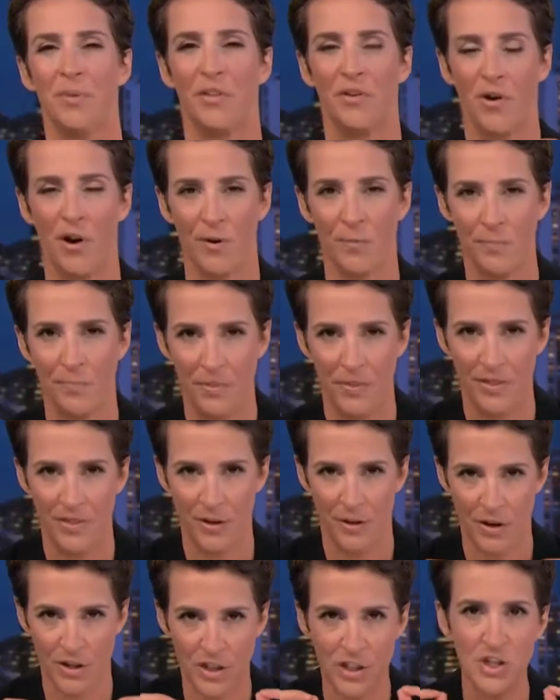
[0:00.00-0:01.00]
But there are,
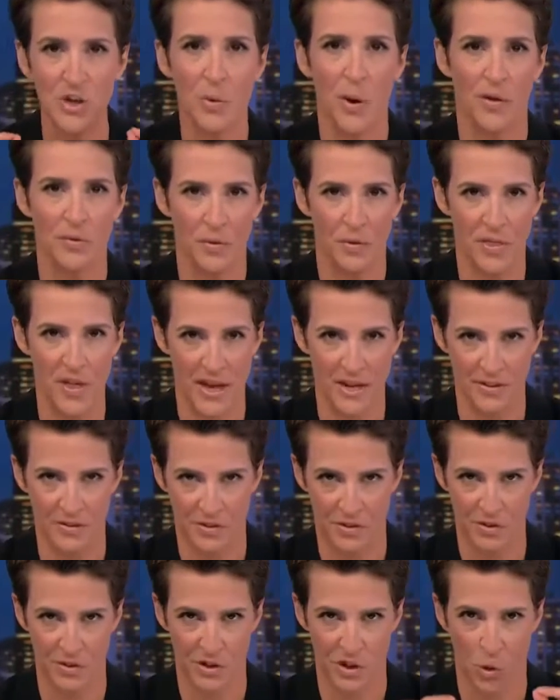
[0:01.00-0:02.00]
there are two other
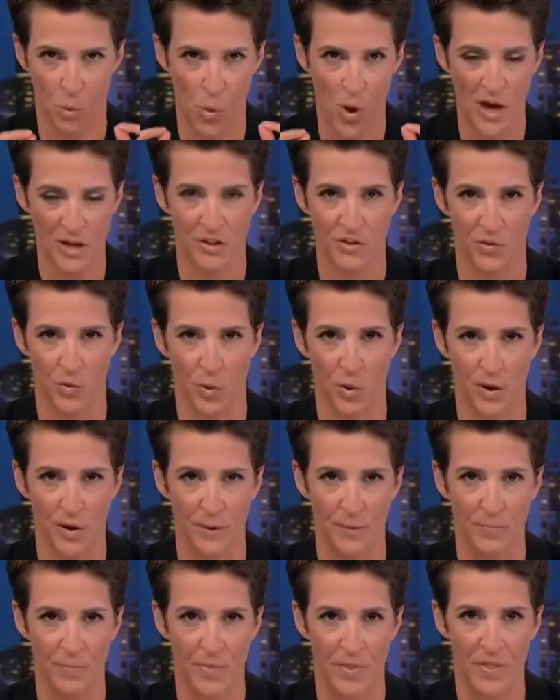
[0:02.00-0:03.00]
things to watch
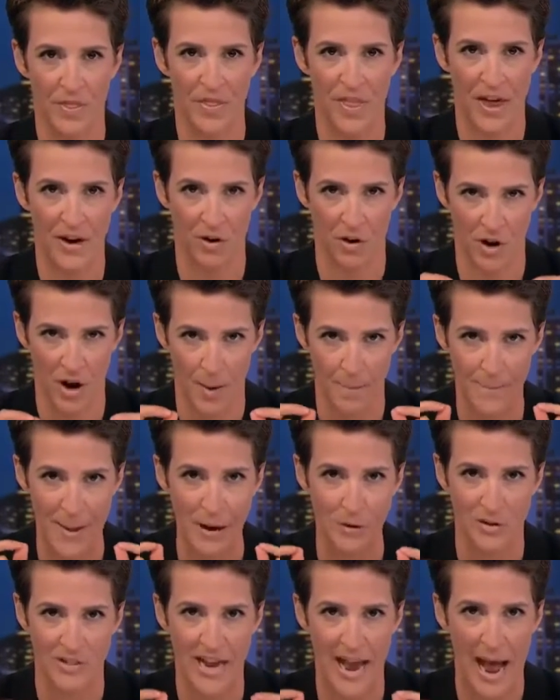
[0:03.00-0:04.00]
for that are
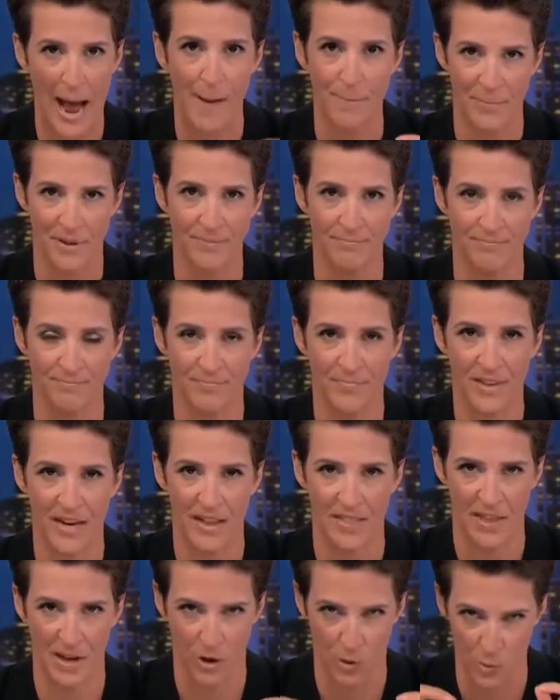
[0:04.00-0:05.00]
about to happen
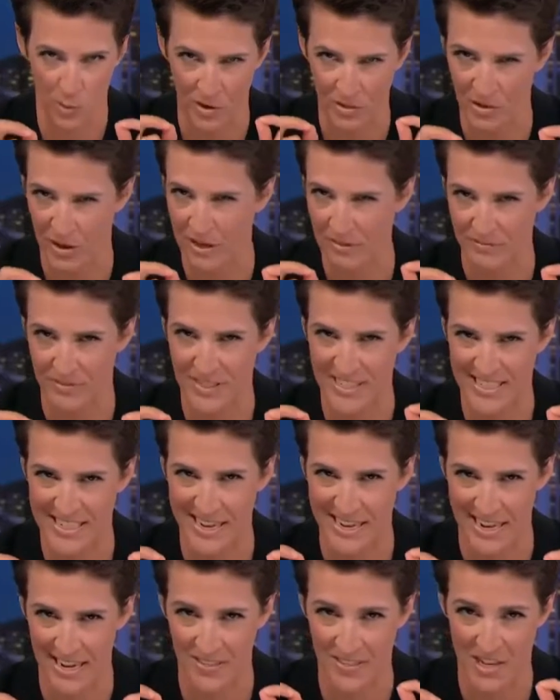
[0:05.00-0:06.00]
that I think are worth kind of
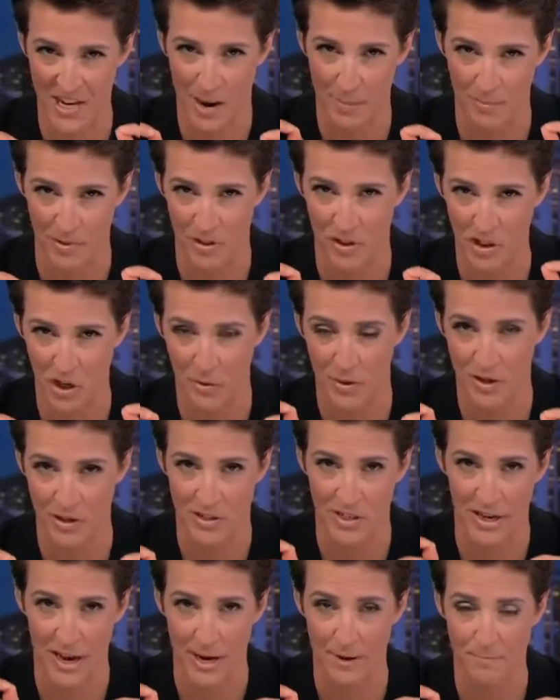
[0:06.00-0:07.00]
sticking at the top of the show
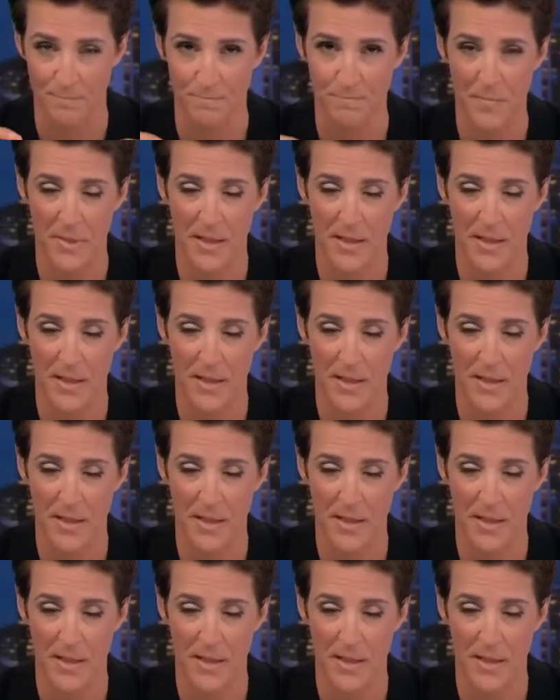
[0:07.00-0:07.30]
here tonight.